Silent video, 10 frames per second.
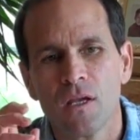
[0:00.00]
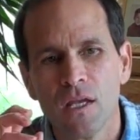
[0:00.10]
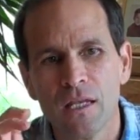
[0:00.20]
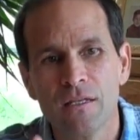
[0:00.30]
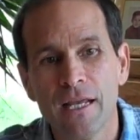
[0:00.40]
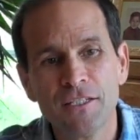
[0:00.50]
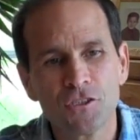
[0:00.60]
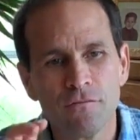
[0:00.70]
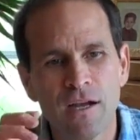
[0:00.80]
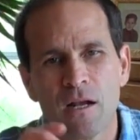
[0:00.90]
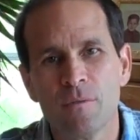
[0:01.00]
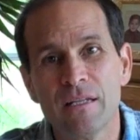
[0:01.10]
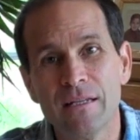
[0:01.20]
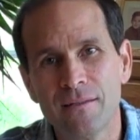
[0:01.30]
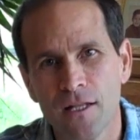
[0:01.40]
In nature, vitamin
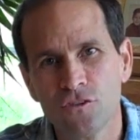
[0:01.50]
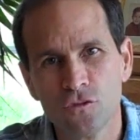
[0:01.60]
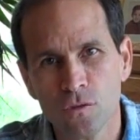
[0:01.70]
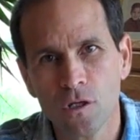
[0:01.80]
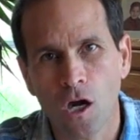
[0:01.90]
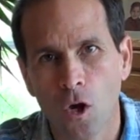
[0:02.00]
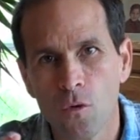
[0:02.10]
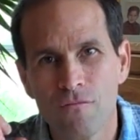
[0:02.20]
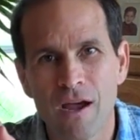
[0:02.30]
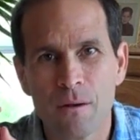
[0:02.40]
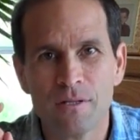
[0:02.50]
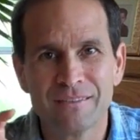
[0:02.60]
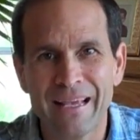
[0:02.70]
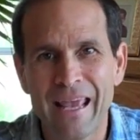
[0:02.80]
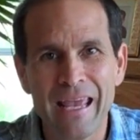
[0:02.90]
D tends to occur with
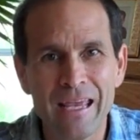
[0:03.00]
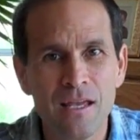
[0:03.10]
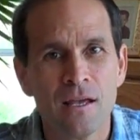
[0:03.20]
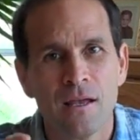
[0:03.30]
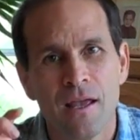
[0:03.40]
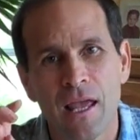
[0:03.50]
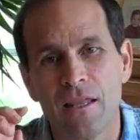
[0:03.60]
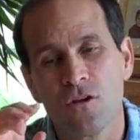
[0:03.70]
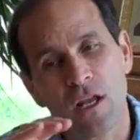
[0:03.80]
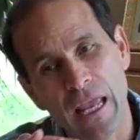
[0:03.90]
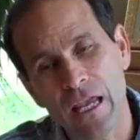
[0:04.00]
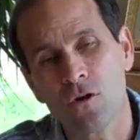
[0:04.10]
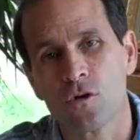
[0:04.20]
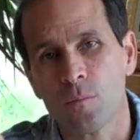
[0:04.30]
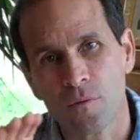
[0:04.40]
vitamins A and the K
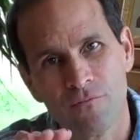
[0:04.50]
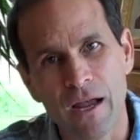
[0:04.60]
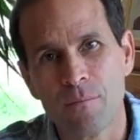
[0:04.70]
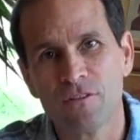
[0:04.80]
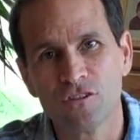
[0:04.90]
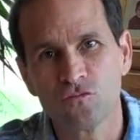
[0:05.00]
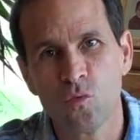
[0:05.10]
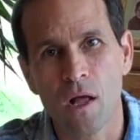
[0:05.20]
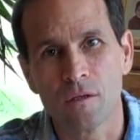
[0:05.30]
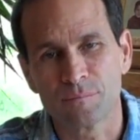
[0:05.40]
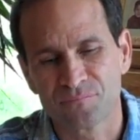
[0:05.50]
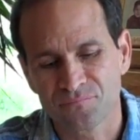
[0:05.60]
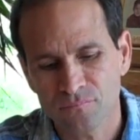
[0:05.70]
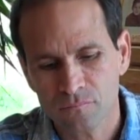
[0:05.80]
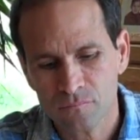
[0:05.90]
group of vitamins as well.
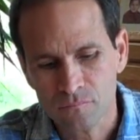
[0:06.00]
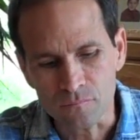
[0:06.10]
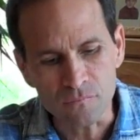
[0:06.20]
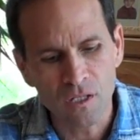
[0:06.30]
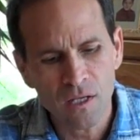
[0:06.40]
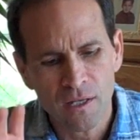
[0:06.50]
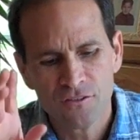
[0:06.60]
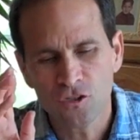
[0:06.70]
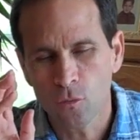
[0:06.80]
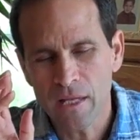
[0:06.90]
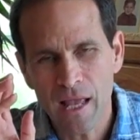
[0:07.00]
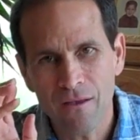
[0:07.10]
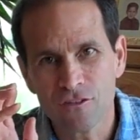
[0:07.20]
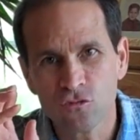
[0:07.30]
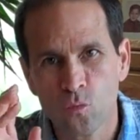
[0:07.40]
So we
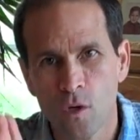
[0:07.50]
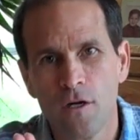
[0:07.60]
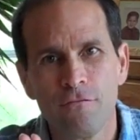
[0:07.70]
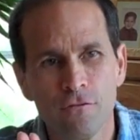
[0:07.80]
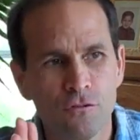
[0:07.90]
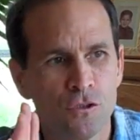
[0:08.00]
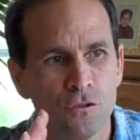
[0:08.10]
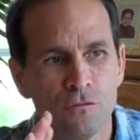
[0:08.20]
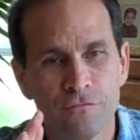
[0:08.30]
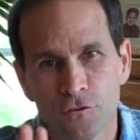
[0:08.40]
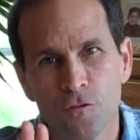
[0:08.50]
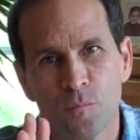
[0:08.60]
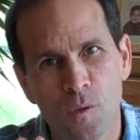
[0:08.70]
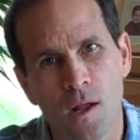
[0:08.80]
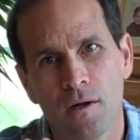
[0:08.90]
have this wonderful new food
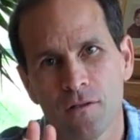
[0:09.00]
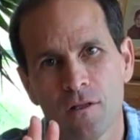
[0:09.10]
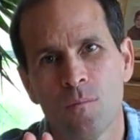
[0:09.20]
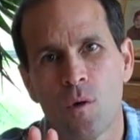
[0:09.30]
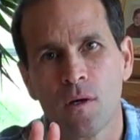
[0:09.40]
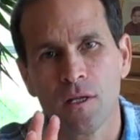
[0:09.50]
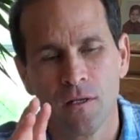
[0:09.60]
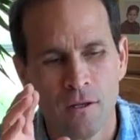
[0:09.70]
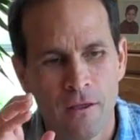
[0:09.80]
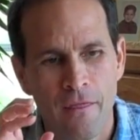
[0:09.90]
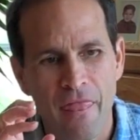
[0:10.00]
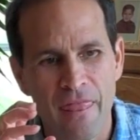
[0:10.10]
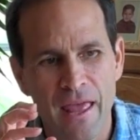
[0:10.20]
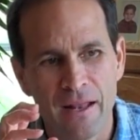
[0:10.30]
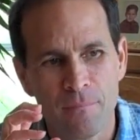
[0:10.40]
product on the market
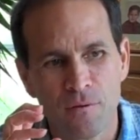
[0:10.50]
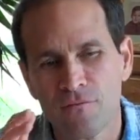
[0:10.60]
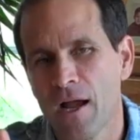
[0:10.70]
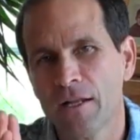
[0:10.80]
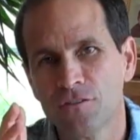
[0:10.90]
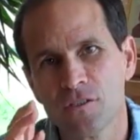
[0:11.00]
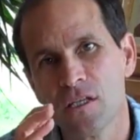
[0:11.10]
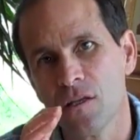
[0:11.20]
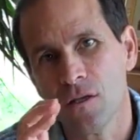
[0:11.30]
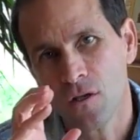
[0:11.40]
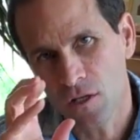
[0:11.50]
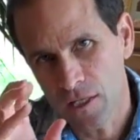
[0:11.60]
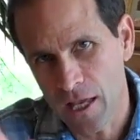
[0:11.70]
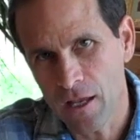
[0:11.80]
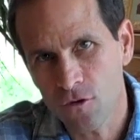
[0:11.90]
that provides the
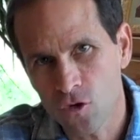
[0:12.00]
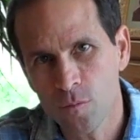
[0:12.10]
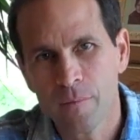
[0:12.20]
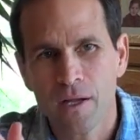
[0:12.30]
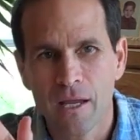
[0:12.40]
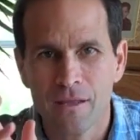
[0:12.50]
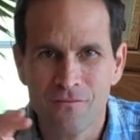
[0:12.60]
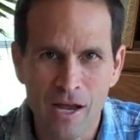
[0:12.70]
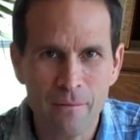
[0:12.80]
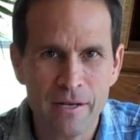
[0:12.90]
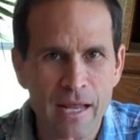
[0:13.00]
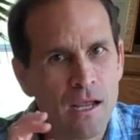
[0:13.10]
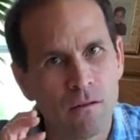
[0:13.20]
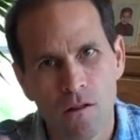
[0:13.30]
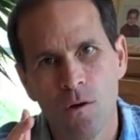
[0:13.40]
K group and the vitamin A
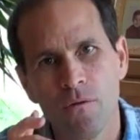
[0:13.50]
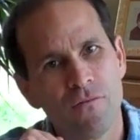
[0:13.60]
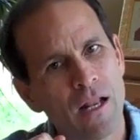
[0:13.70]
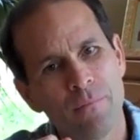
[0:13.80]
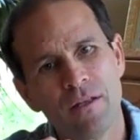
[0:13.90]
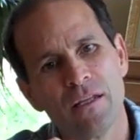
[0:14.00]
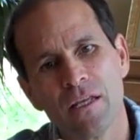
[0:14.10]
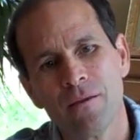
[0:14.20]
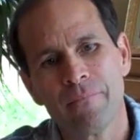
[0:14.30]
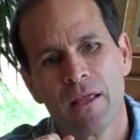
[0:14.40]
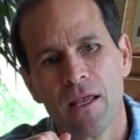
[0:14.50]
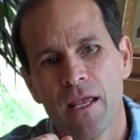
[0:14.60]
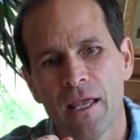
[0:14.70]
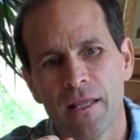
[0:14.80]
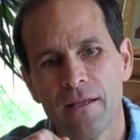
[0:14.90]
along with vitamin D,
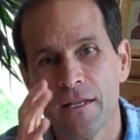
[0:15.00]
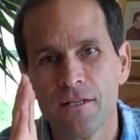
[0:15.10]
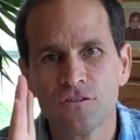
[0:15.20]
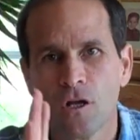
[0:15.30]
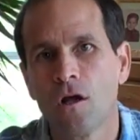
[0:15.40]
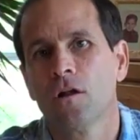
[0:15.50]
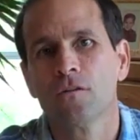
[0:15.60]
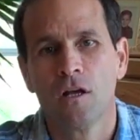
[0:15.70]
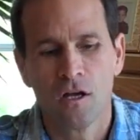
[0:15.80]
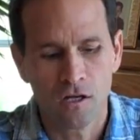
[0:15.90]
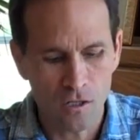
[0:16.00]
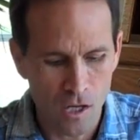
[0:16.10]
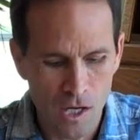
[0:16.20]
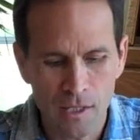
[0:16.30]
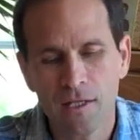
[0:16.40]
and it is called
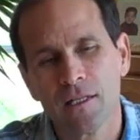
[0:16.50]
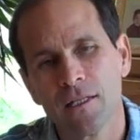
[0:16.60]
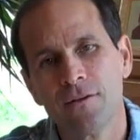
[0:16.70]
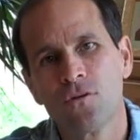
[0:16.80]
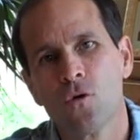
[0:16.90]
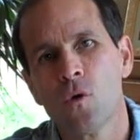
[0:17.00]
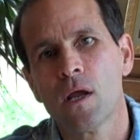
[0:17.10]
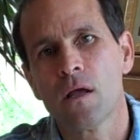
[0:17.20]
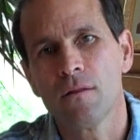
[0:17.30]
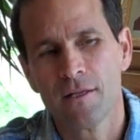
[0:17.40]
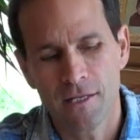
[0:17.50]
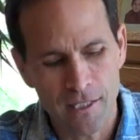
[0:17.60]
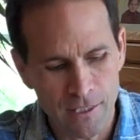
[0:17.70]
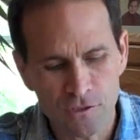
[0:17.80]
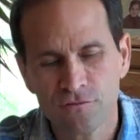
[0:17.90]
cod liver oil
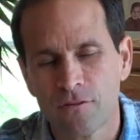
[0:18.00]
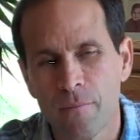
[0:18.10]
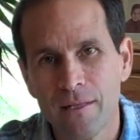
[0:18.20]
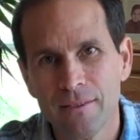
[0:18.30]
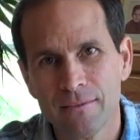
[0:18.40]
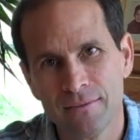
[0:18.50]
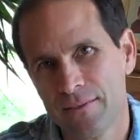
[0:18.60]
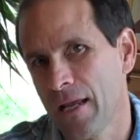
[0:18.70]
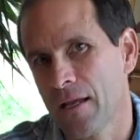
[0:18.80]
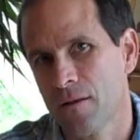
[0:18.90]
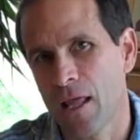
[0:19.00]
in its fermented state.